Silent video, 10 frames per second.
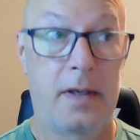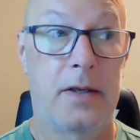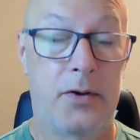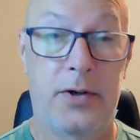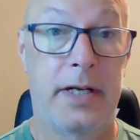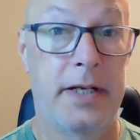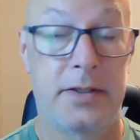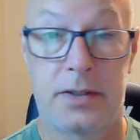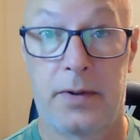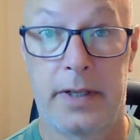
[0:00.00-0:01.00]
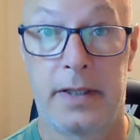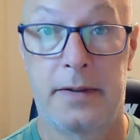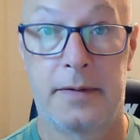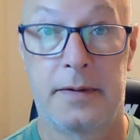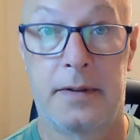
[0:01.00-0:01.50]
You're getting soy.
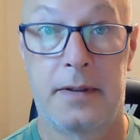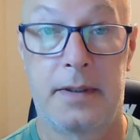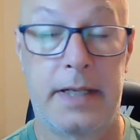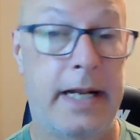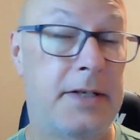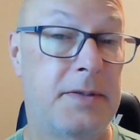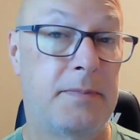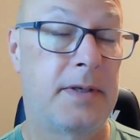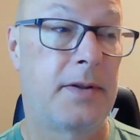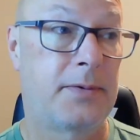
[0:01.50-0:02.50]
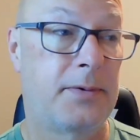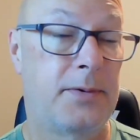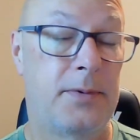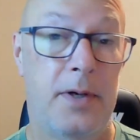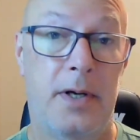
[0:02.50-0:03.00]
It hasn't been
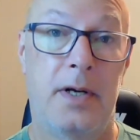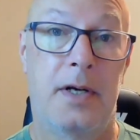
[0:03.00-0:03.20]
through